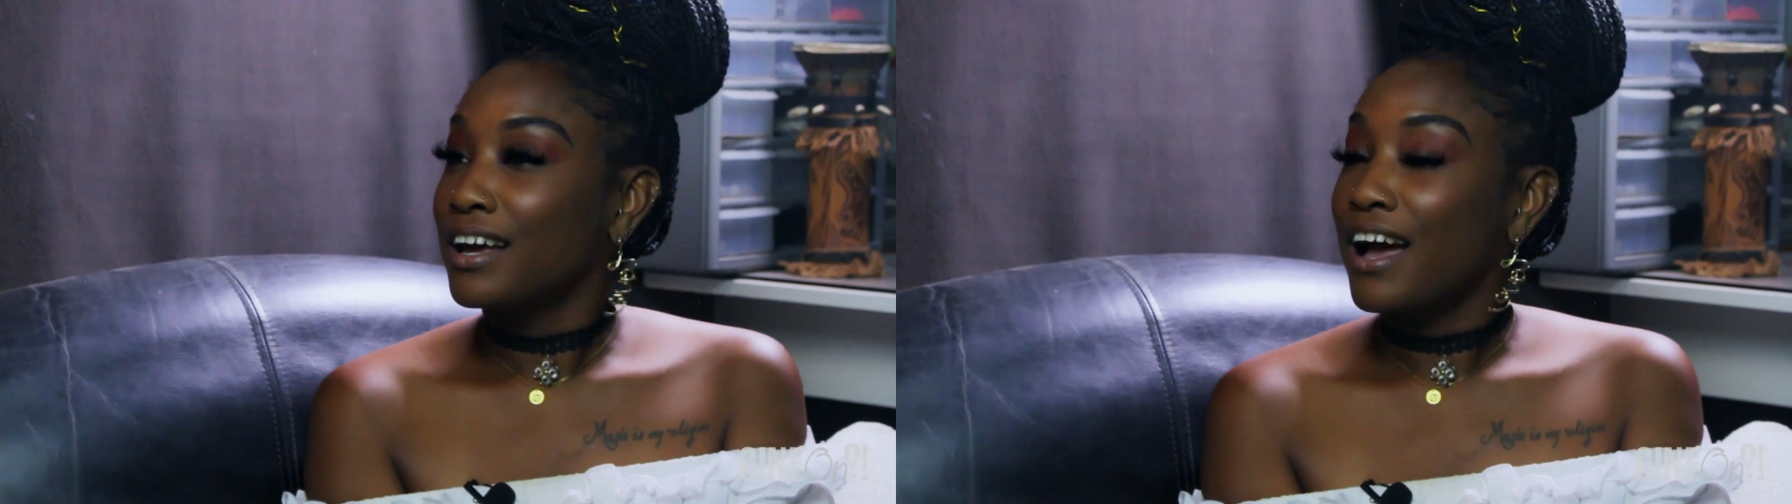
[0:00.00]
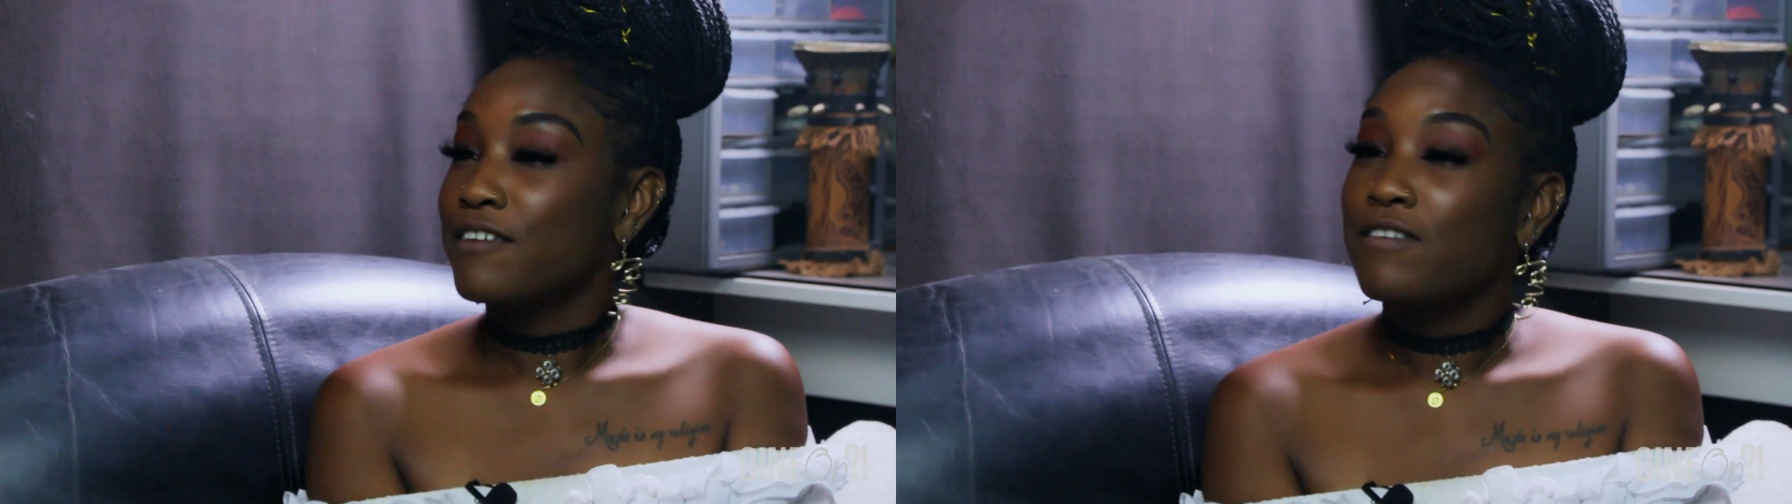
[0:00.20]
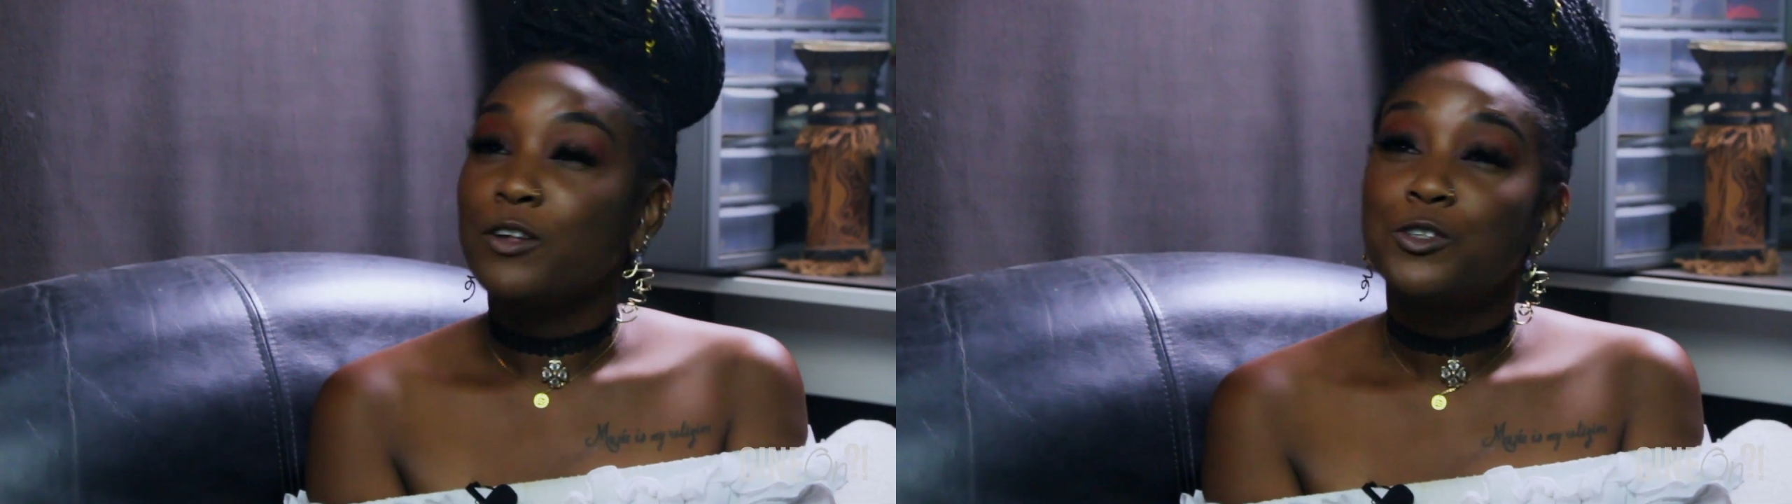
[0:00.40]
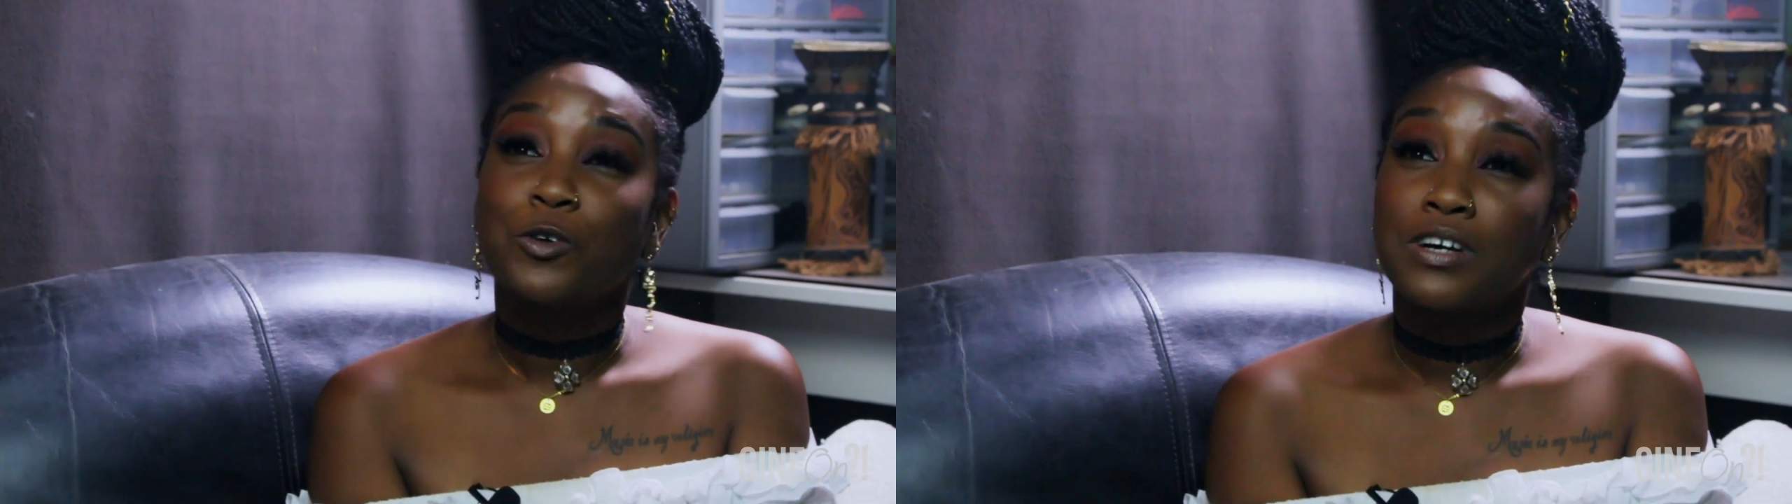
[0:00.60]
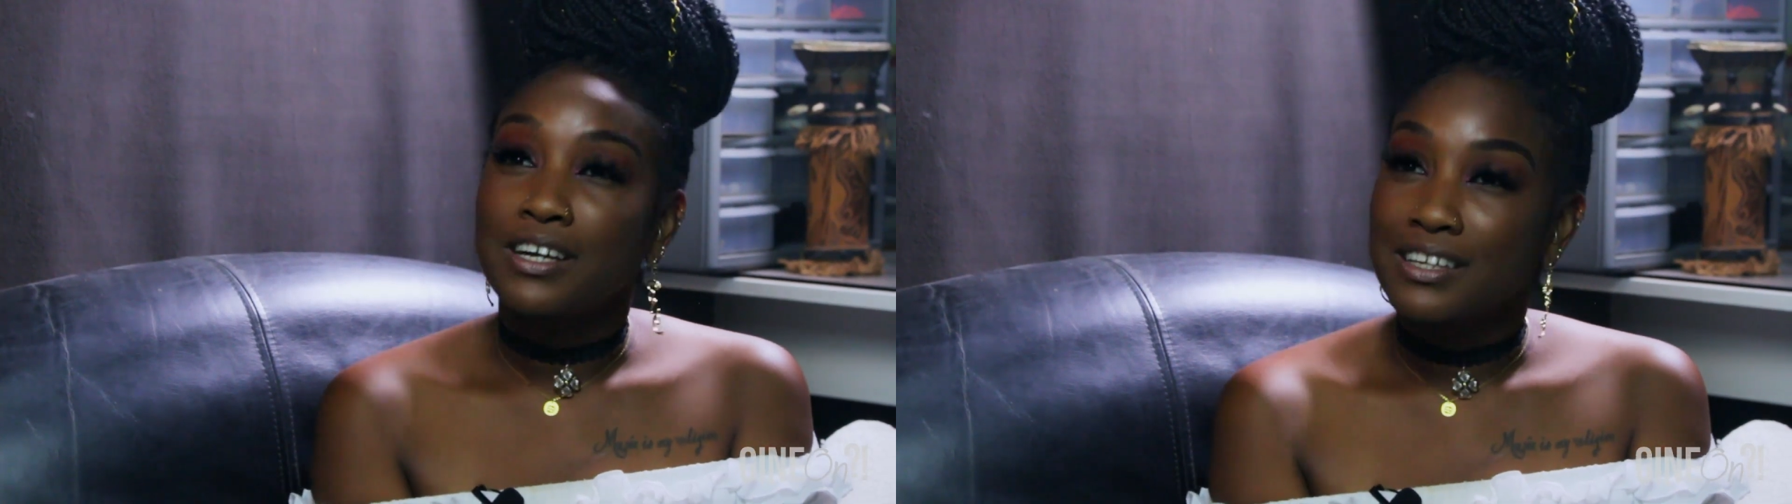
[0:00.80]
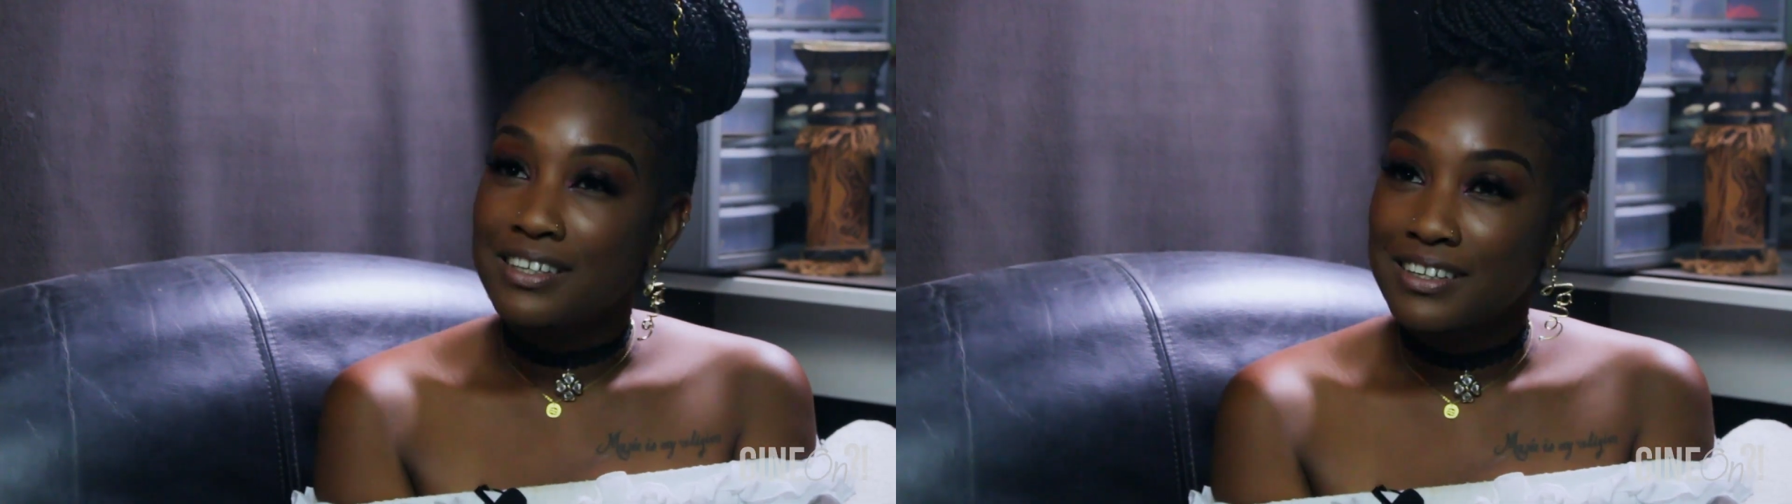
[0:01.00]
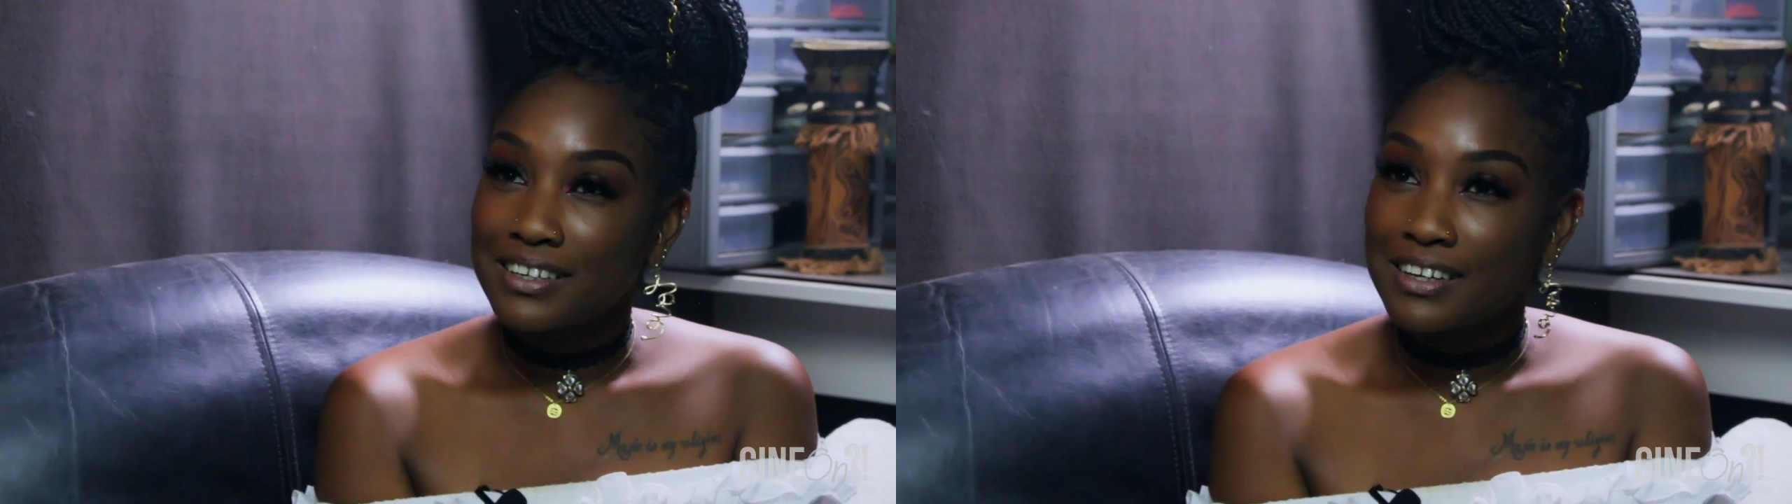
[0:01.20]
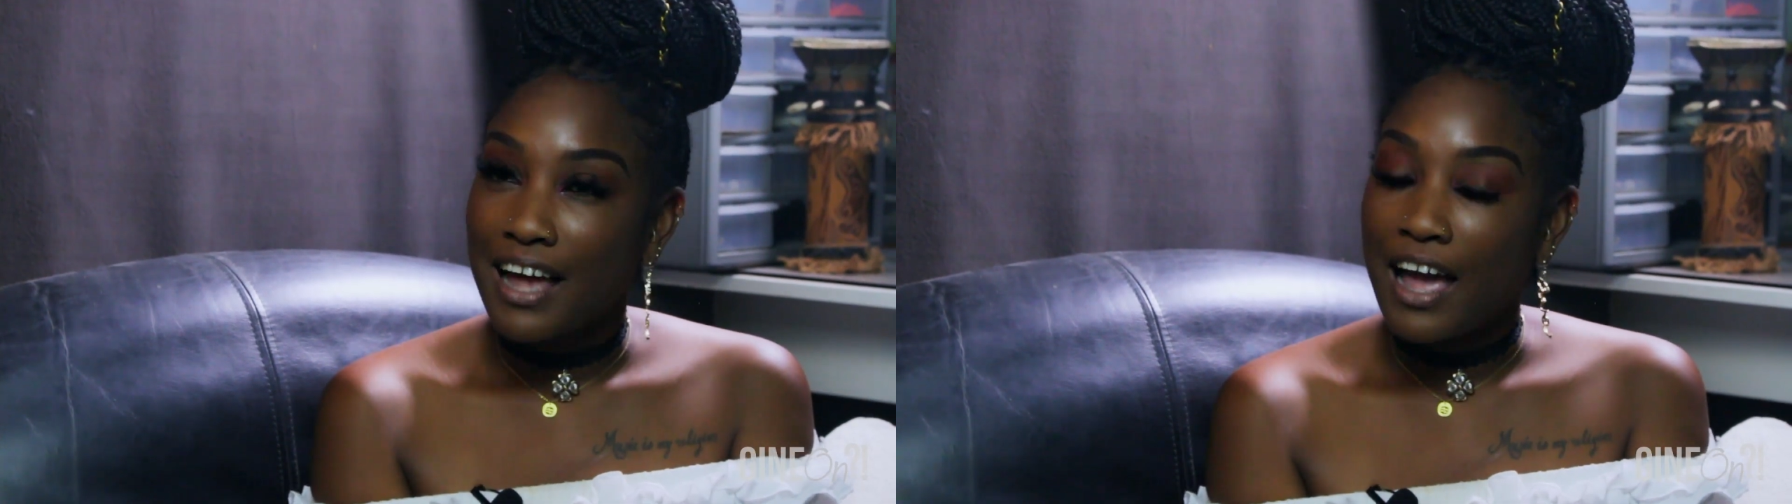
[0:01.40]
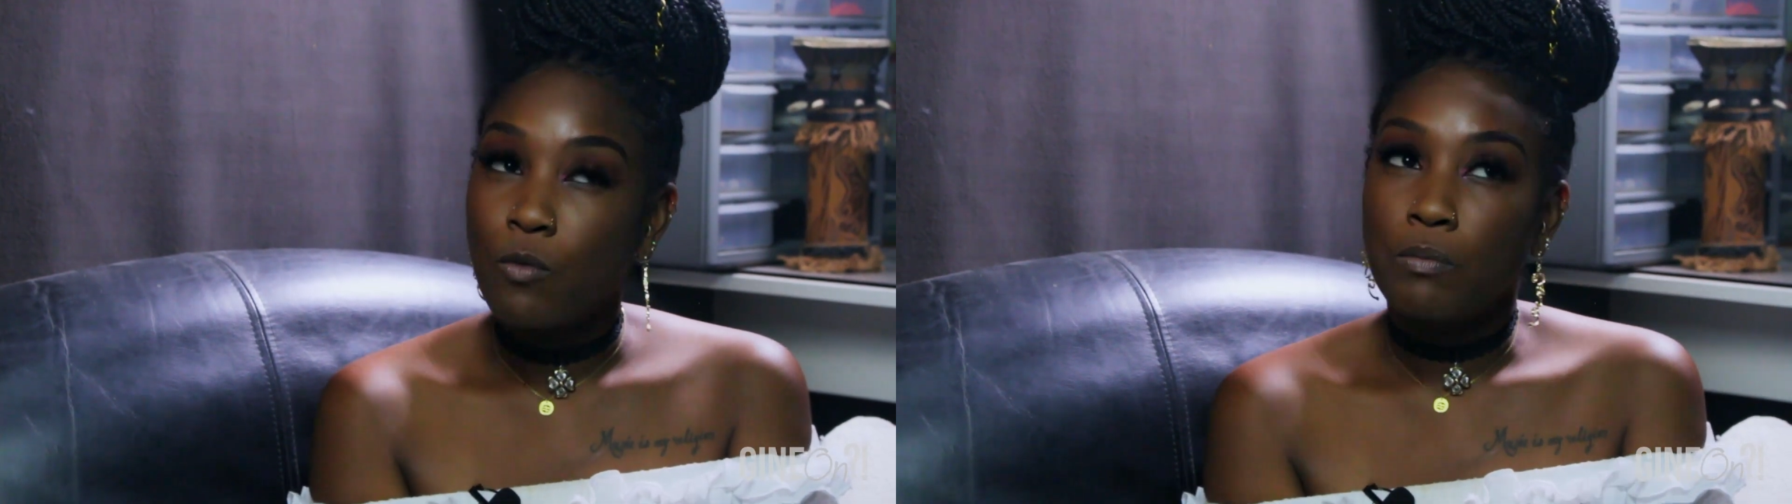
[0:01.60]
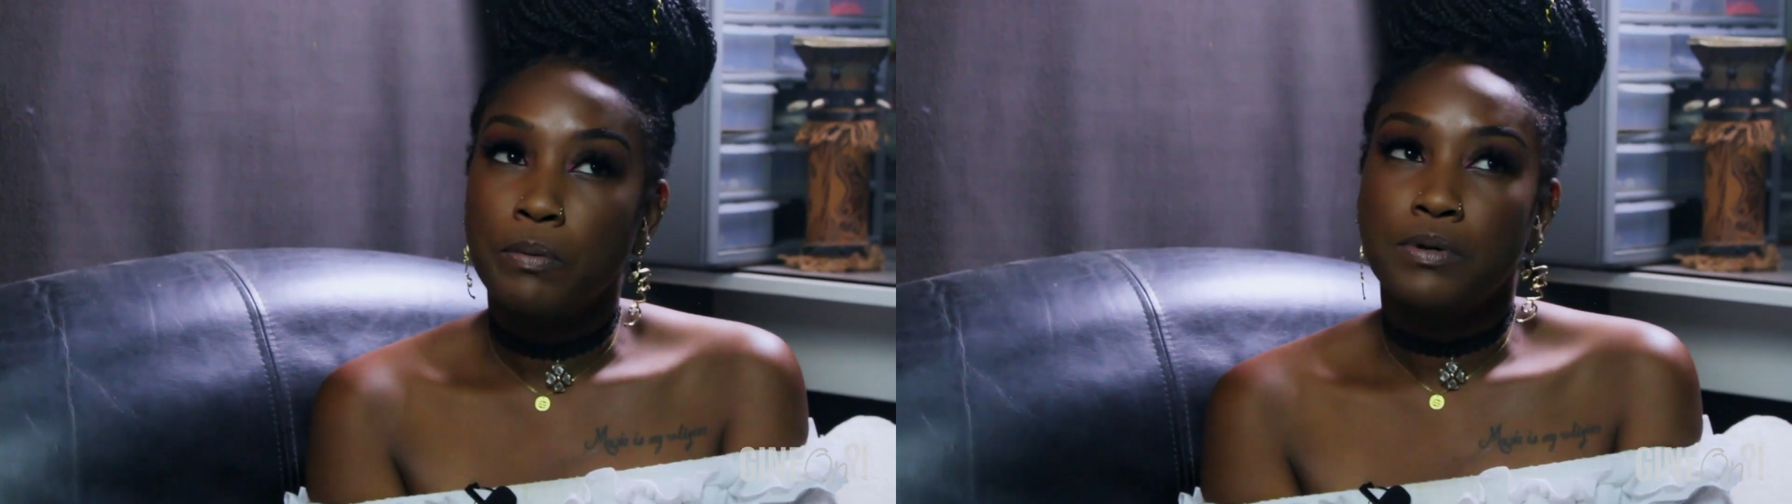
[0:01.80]
I felt so good. I
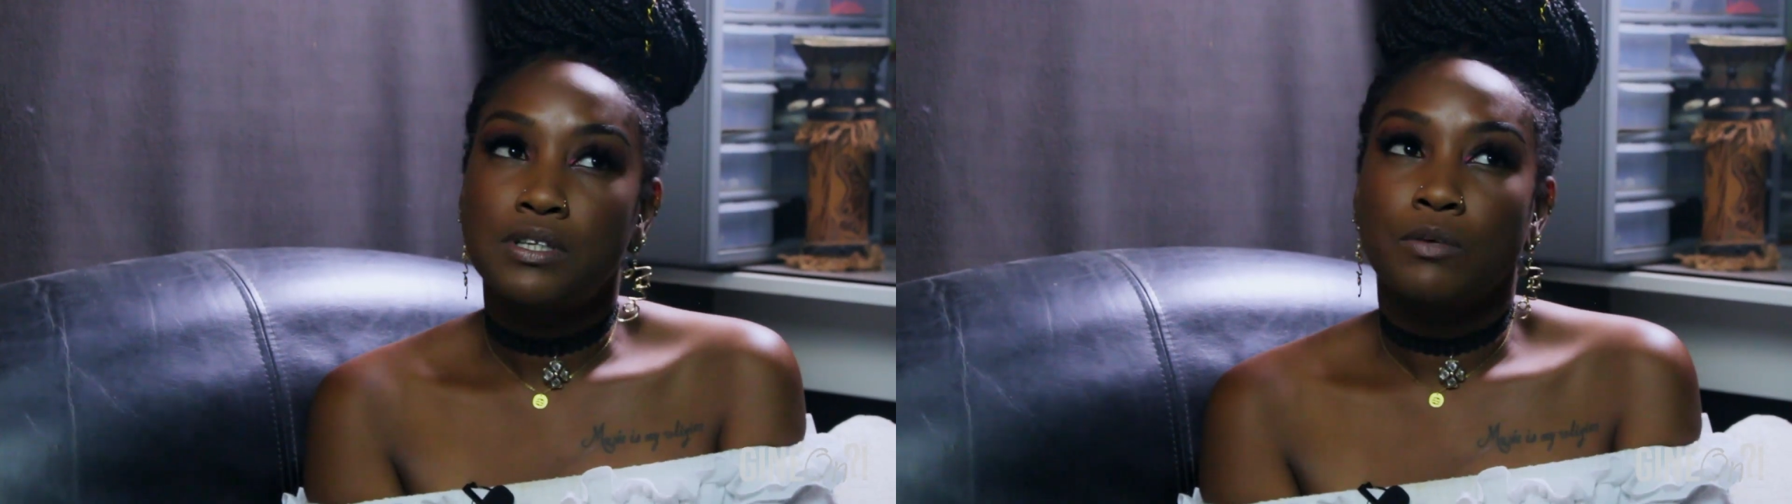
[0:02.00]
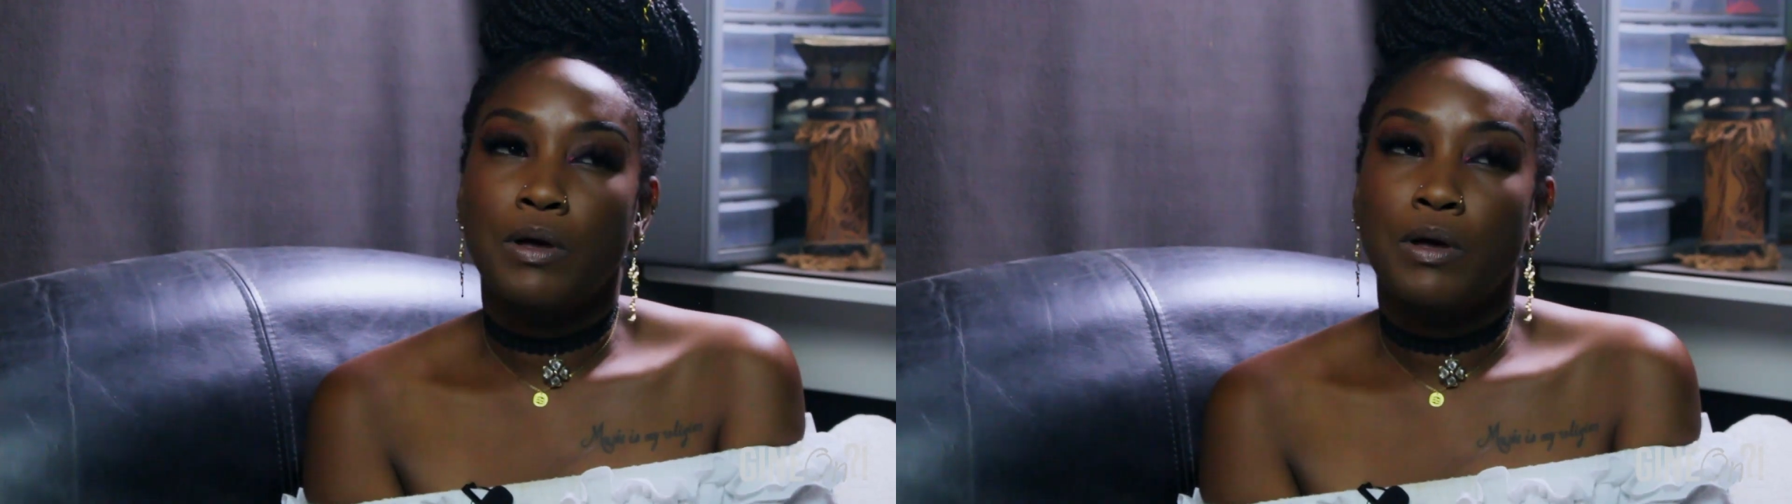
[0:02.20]
want people to,